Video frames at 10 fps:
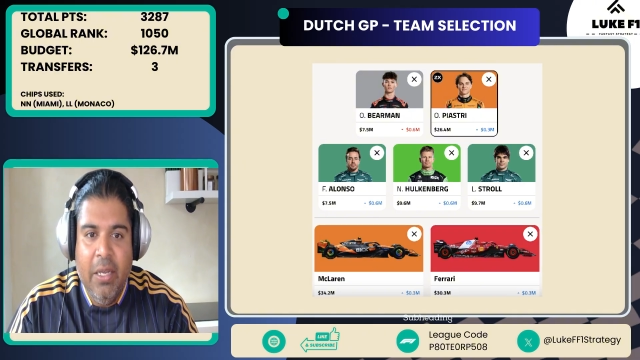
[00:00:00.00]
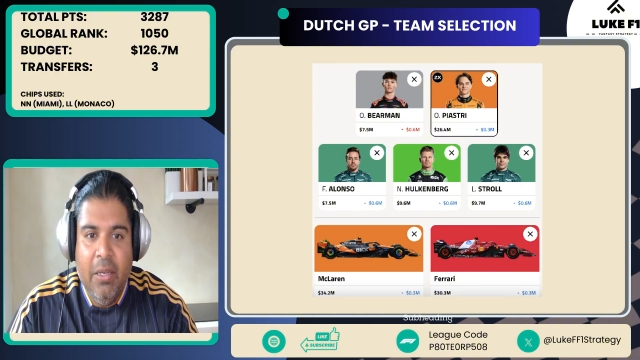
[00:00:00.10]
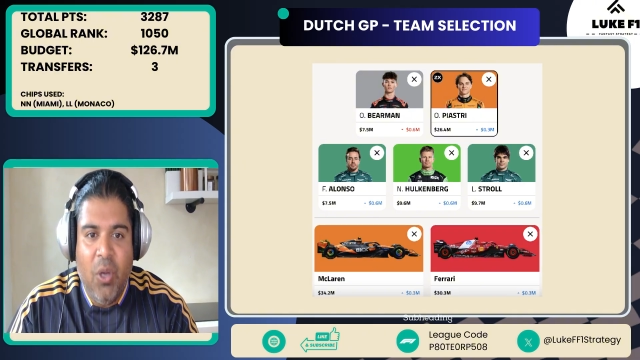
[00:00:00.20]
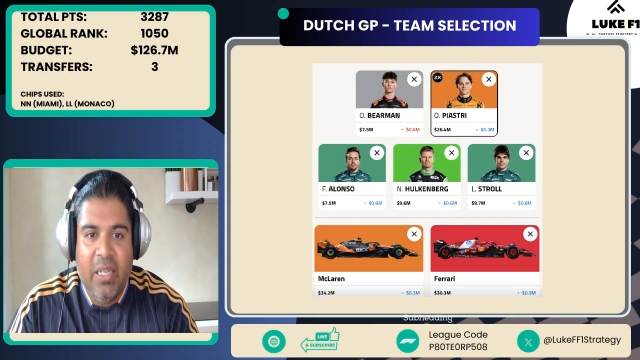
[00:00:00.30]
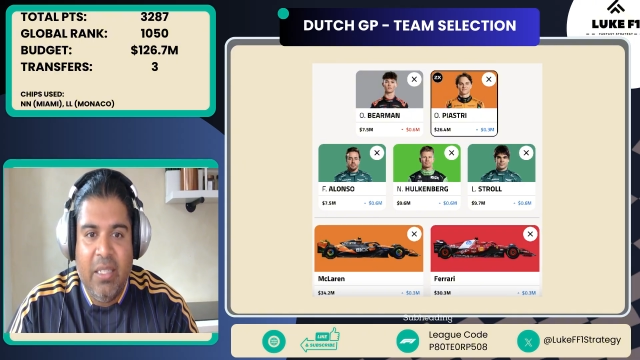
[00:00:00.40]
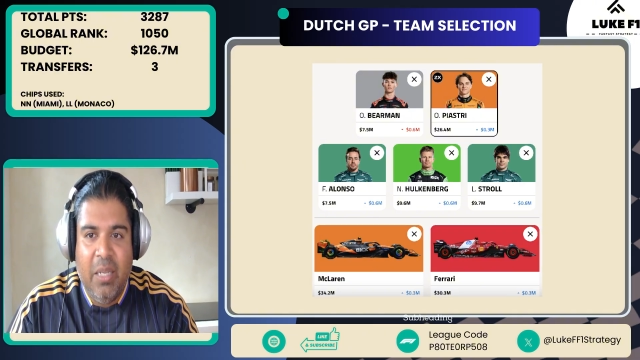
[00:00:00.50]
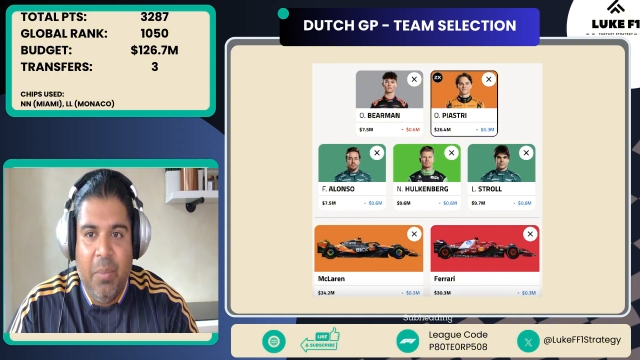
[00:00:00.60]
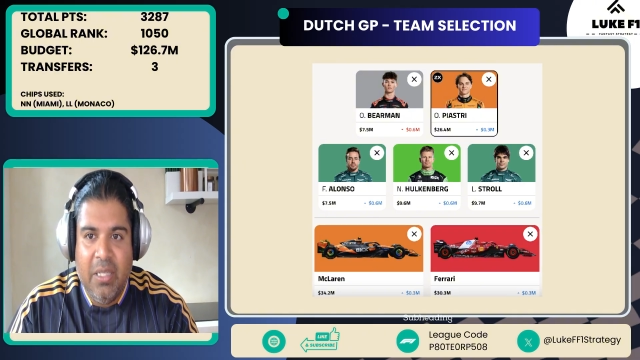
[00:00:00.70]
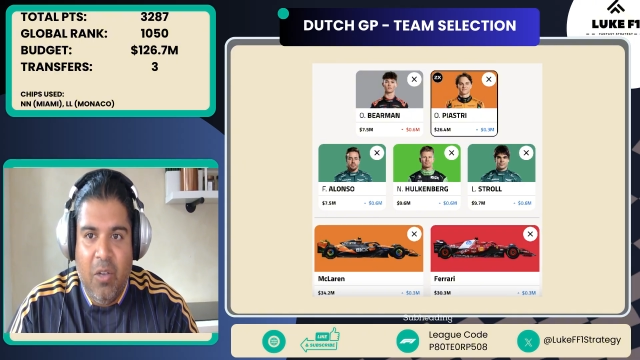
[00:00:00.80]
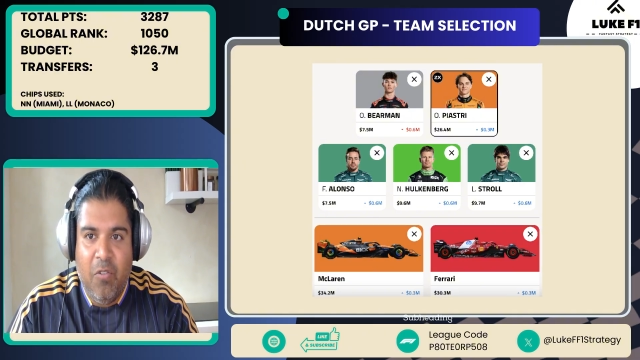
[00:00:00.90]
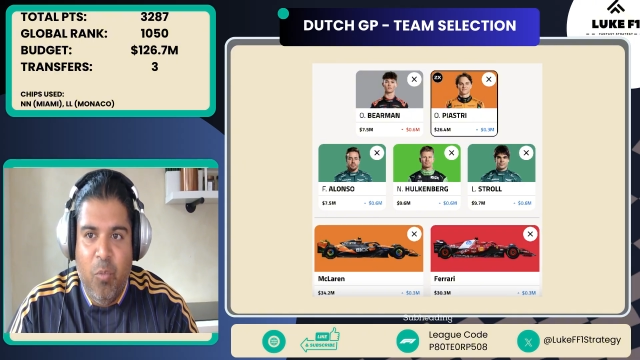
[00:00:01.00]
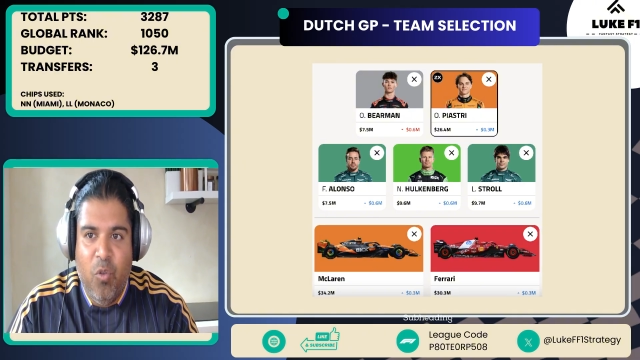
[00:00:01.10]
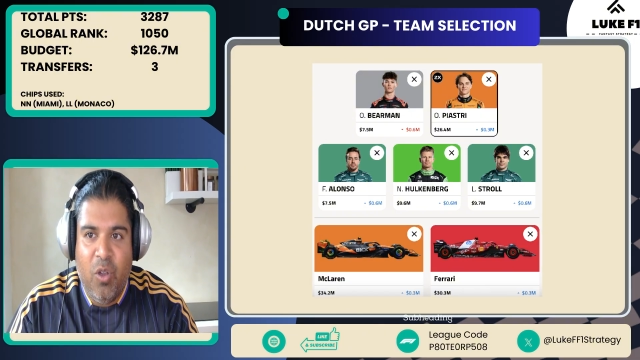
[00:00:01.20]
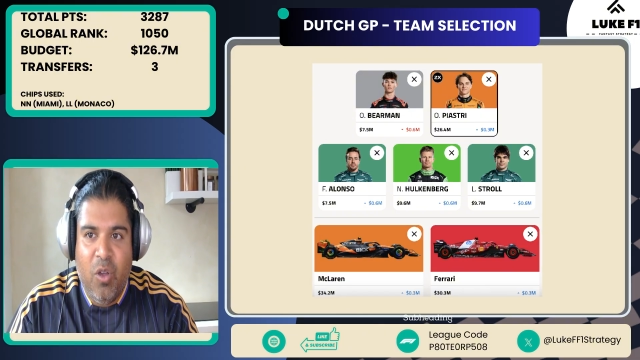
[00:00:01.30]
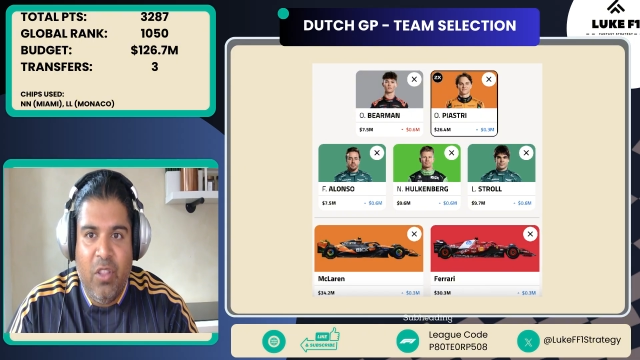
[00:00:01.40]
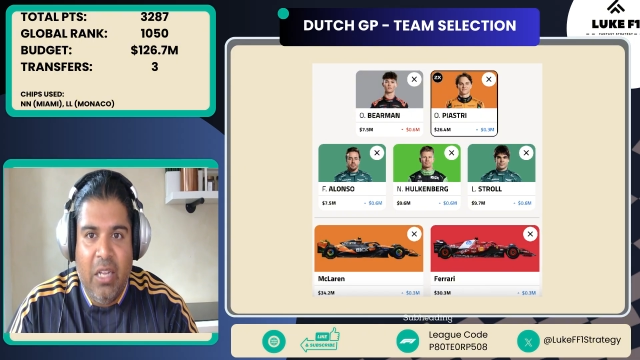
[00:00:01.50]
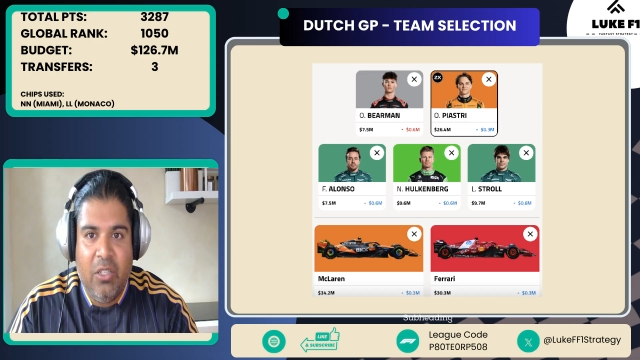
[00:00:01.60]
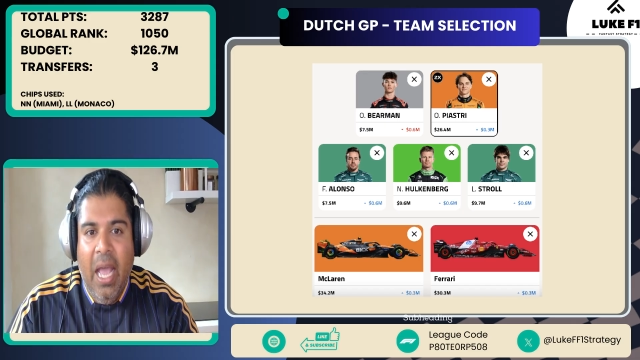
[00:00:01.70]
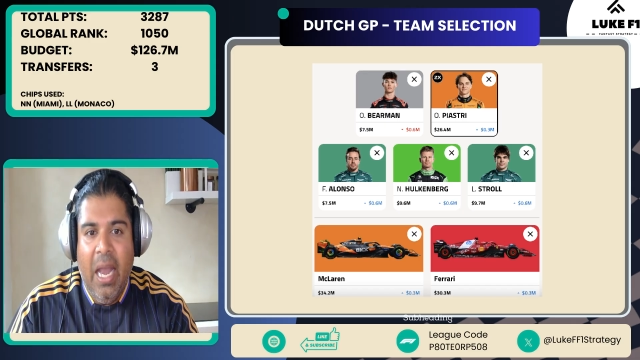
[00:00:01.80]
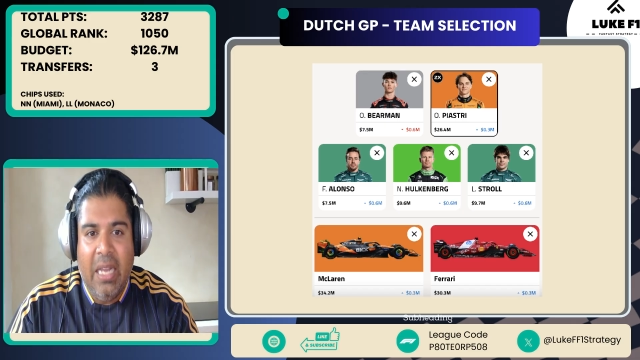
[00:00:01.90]
Don't see myself moving off that
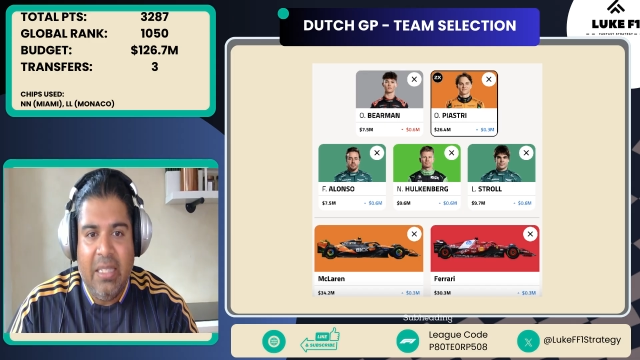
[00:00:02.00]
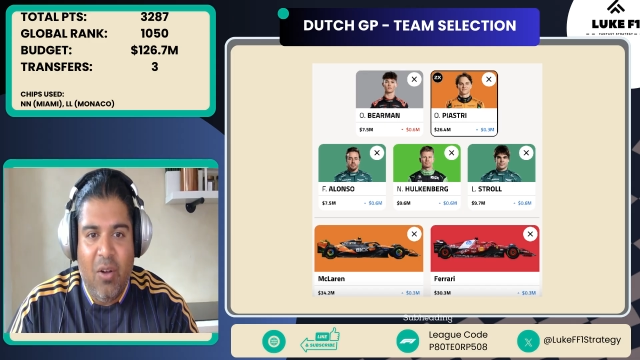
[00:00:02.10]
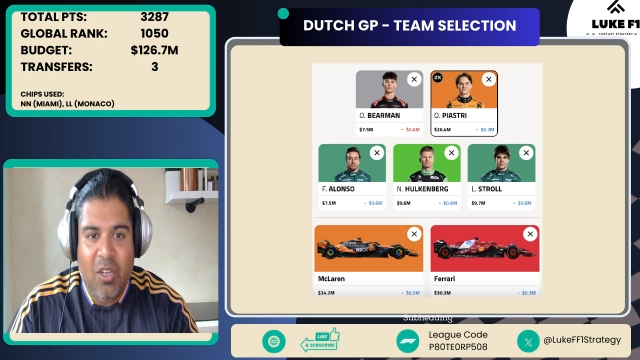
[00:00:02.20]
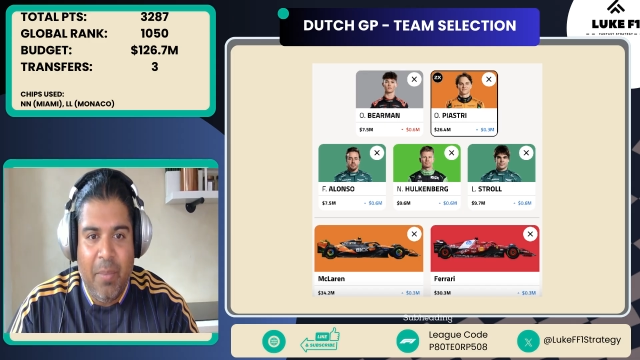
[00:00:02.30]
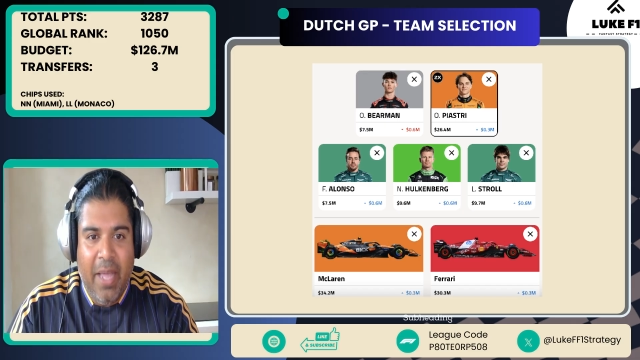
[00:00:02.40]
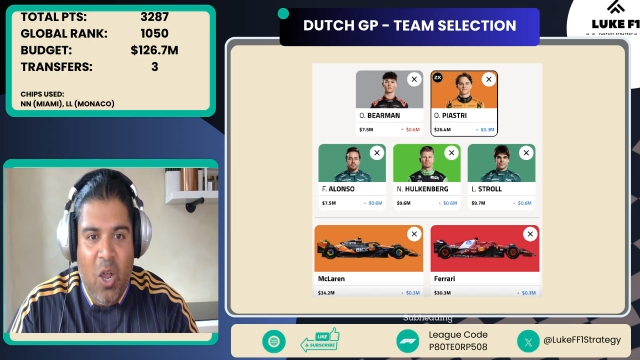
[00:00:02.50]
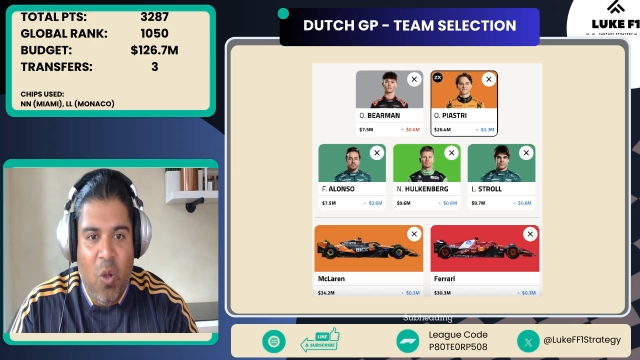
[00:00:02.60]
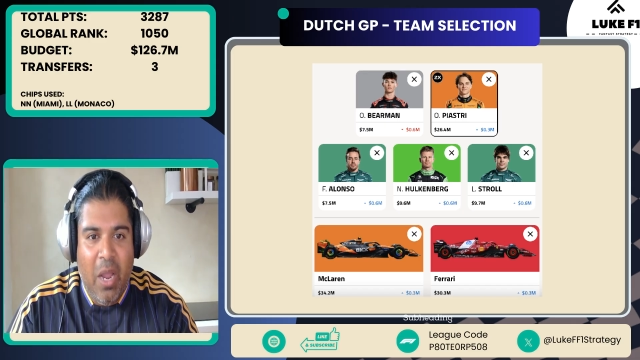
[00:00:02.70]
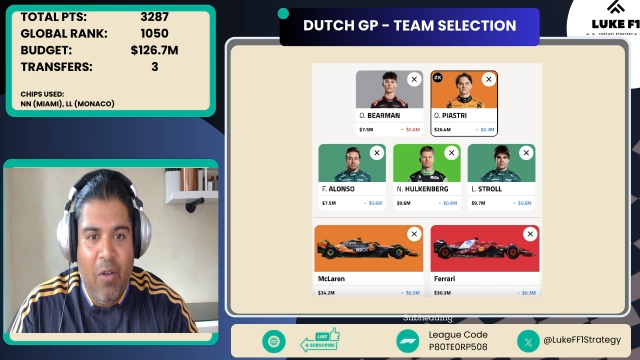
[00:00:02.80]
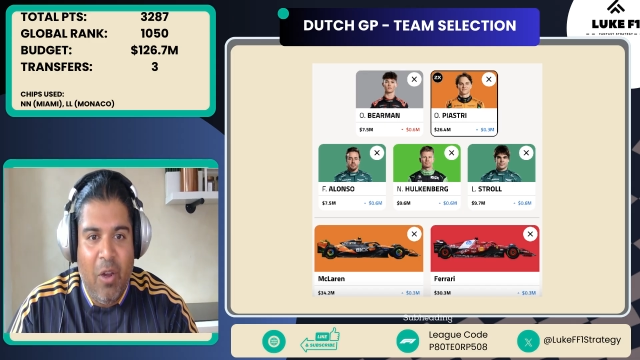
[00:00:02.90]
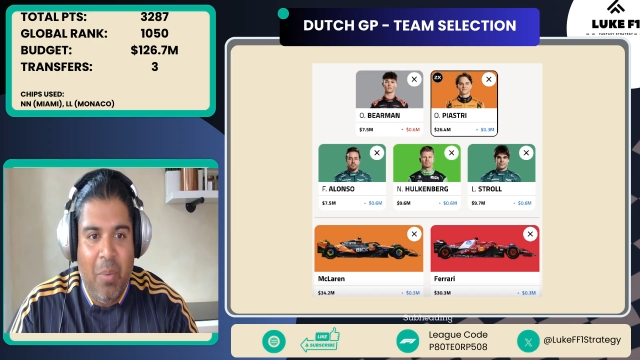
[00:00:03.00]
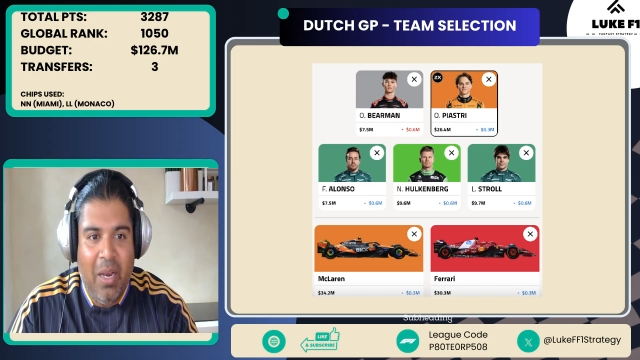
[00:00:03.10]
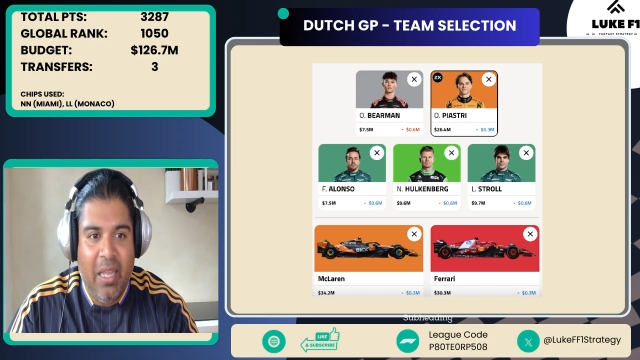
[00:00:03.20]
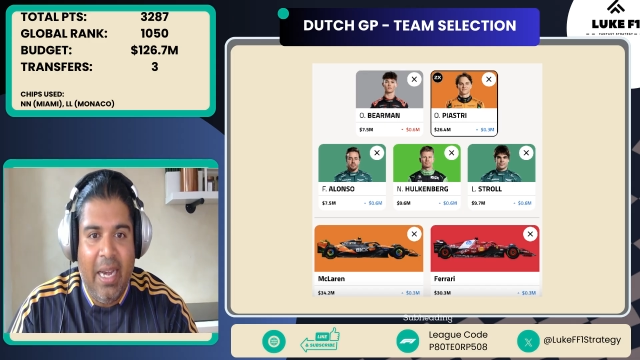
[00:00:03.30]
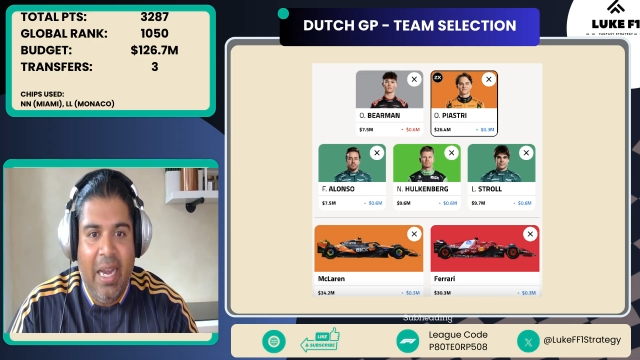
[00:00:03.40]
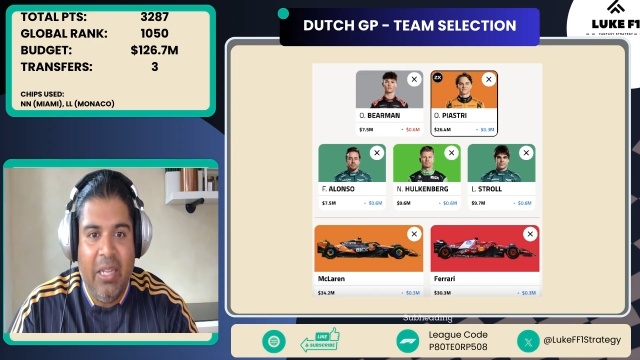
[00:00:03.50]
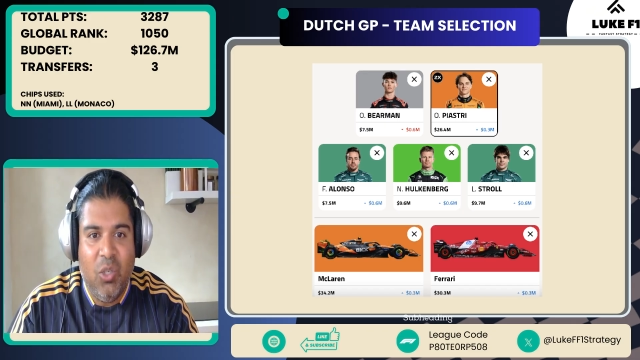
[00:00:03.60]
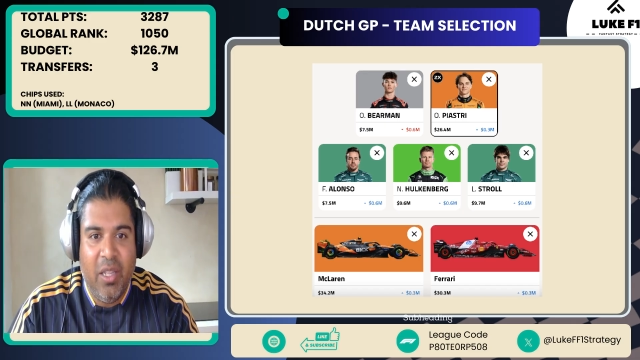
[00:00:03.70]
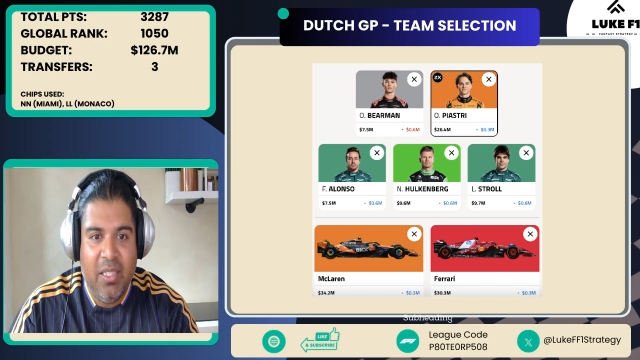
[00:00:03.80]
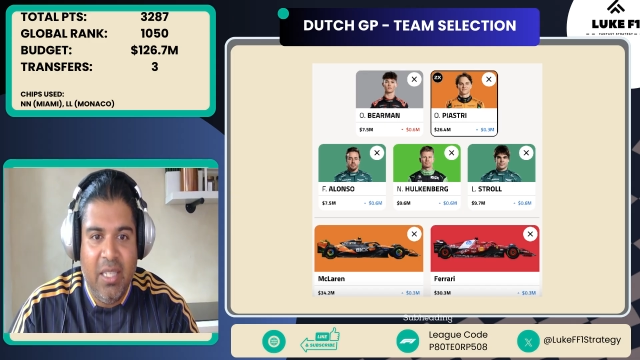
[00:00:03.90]
unless there are some Hail Mary plays
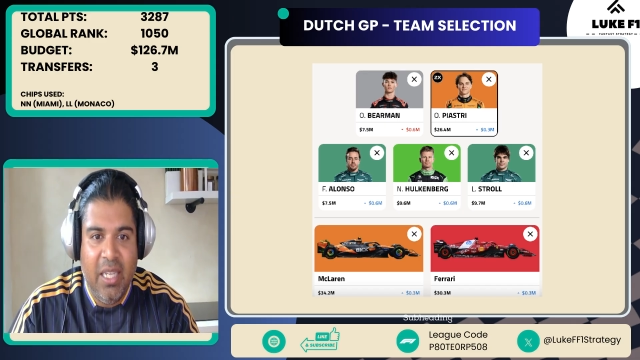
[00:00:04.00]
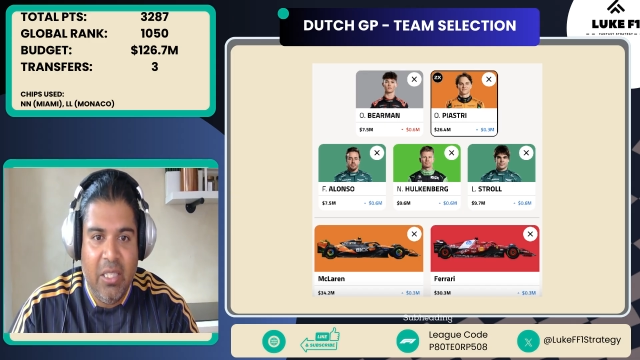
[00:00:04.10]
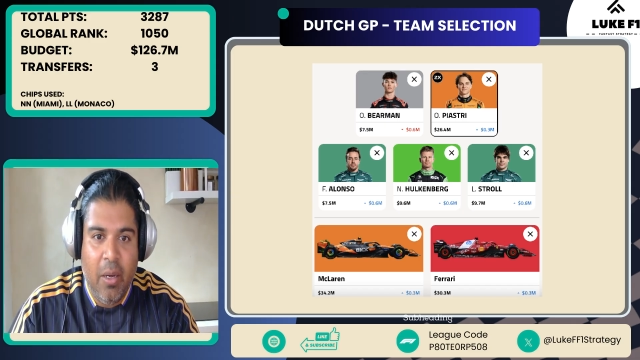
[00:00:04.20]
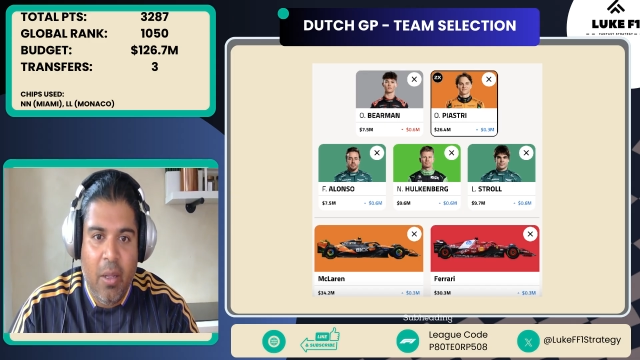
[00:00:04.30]
later on the season.